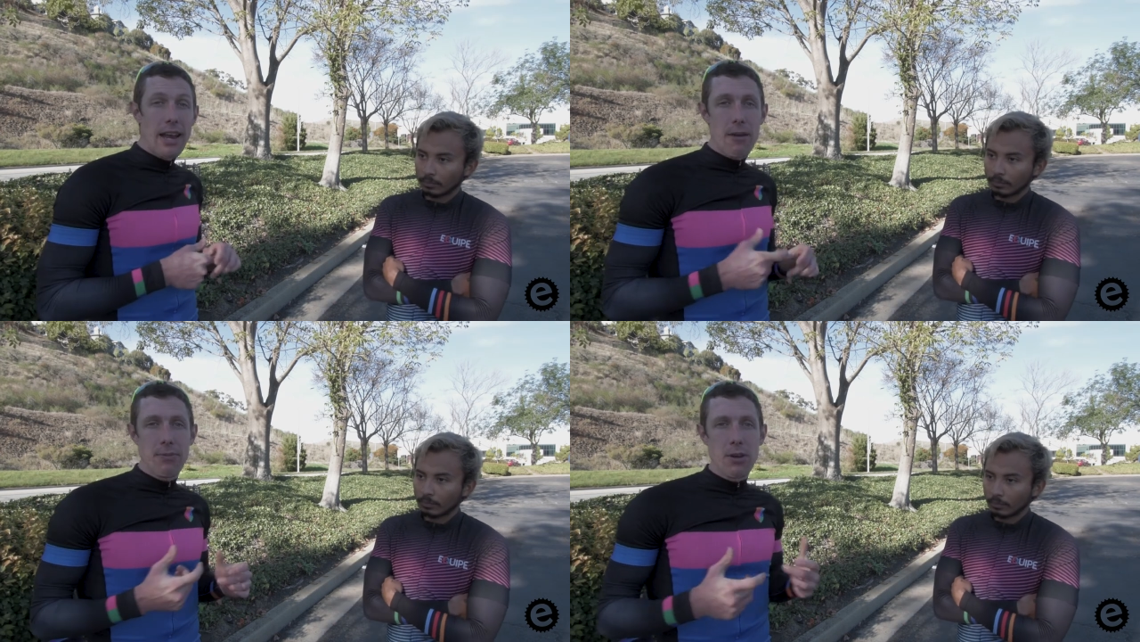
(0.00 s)

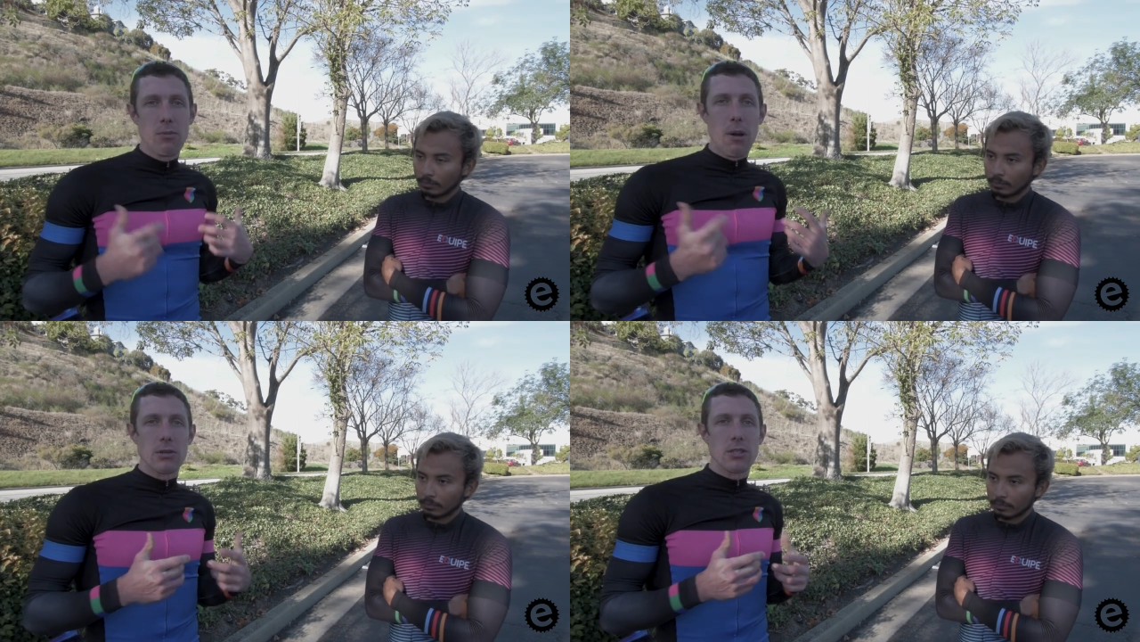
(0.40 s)
Speaker 1: And
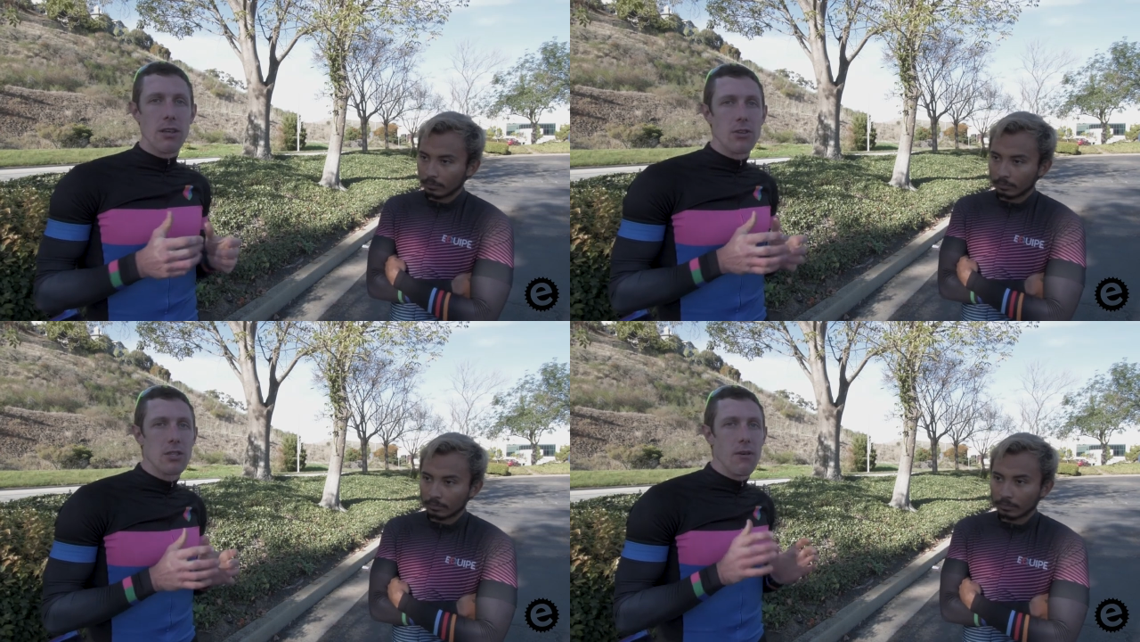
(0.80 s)
definitely remember
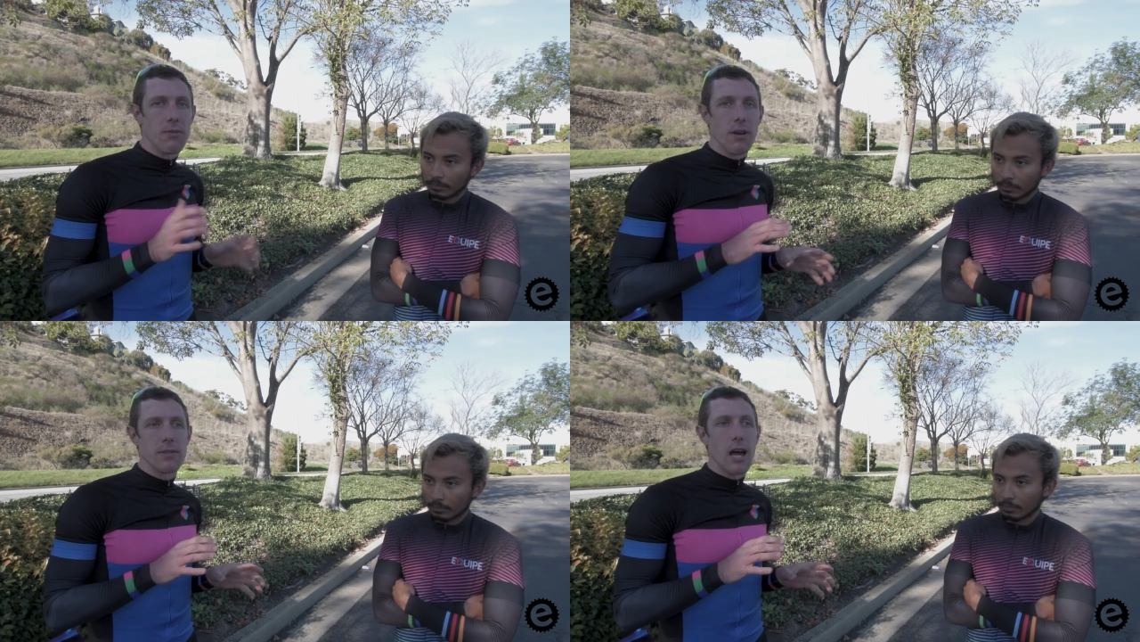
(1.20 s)
to leave
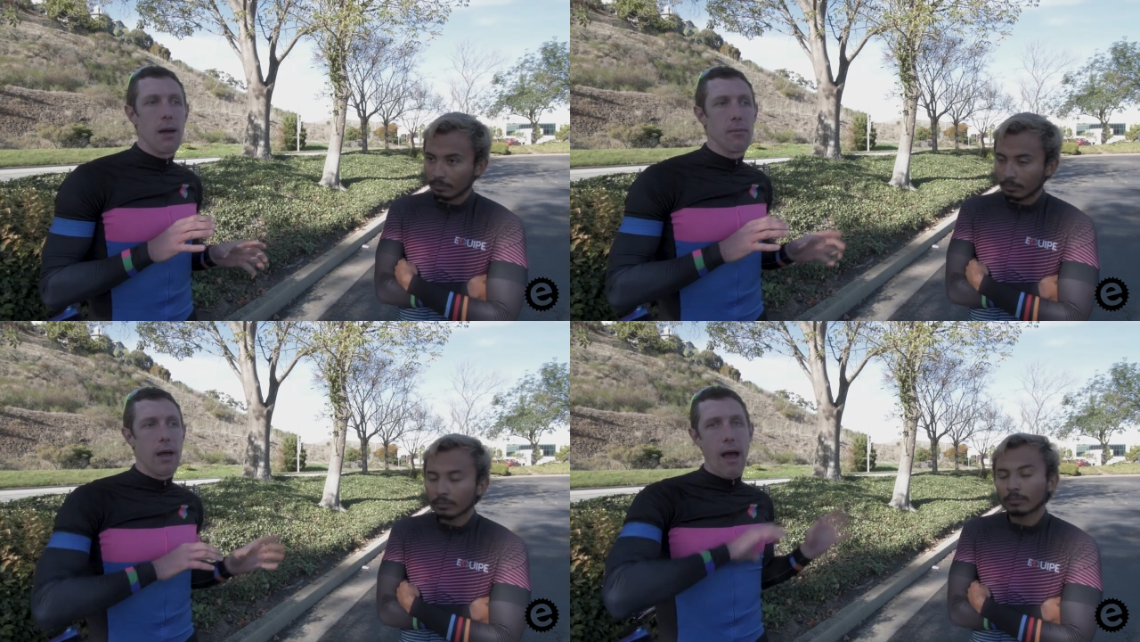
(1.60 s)
yourself enough
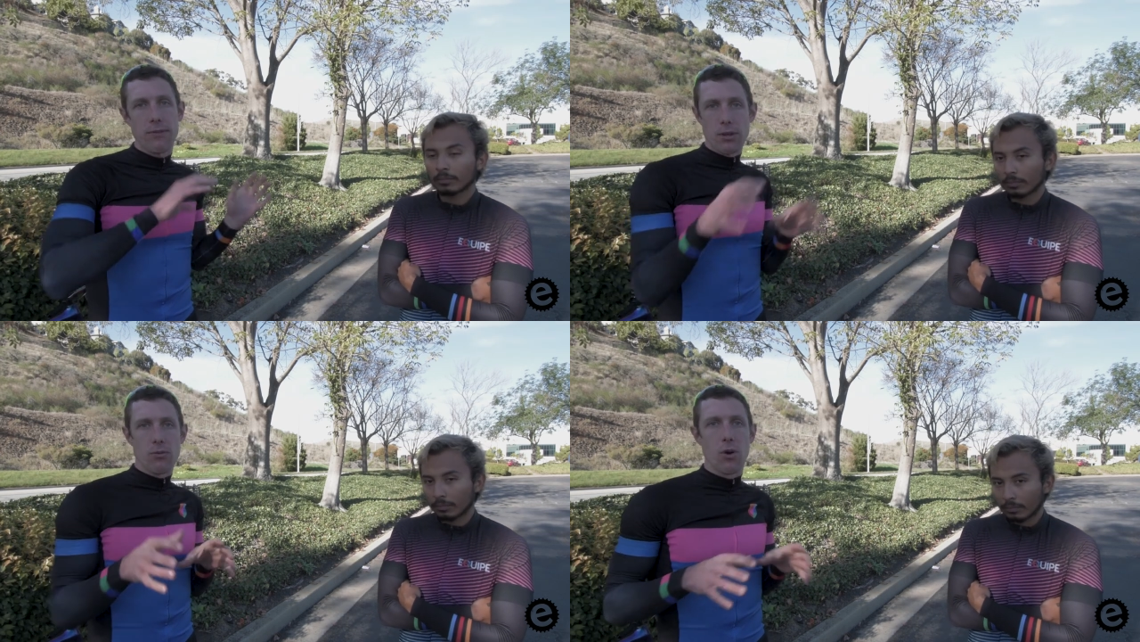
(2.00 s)
time
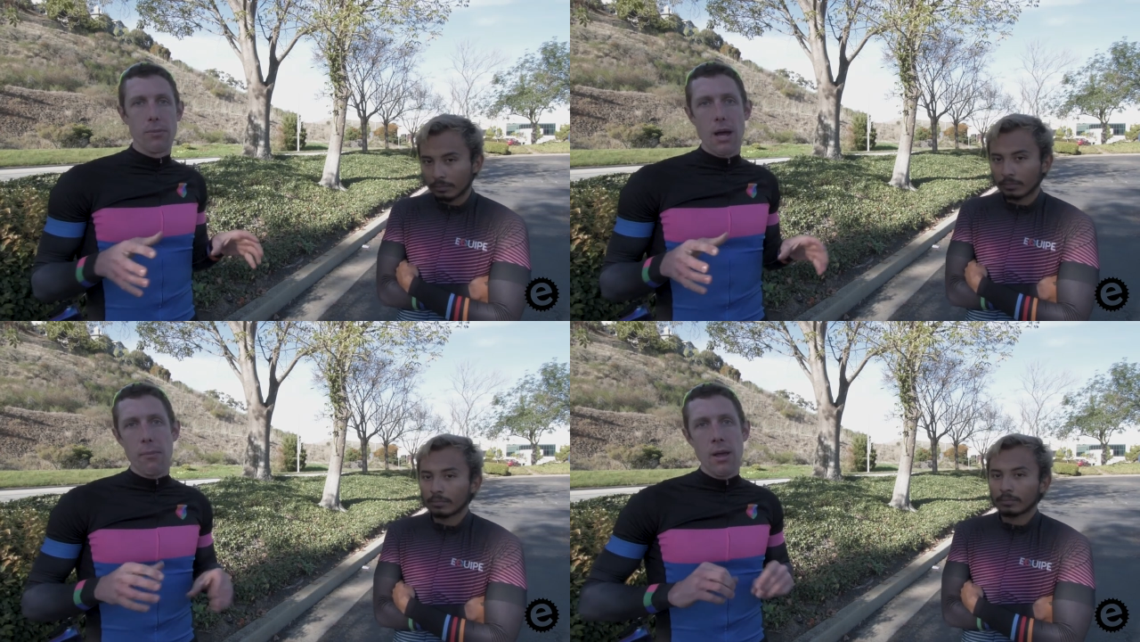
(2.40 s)
after you've
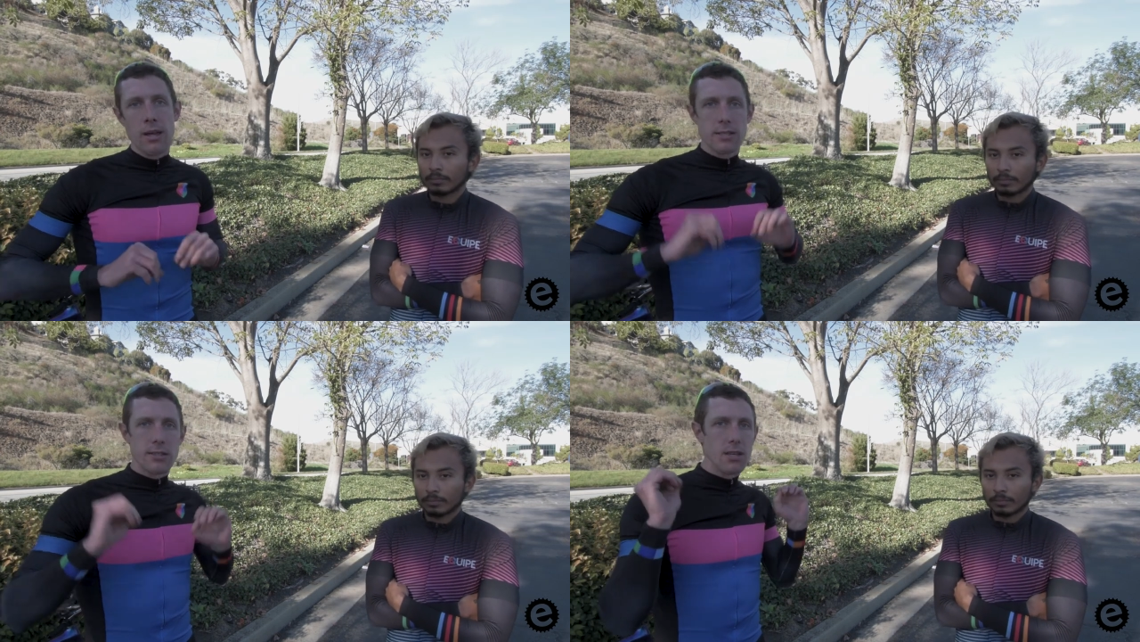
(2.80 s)
warmed up to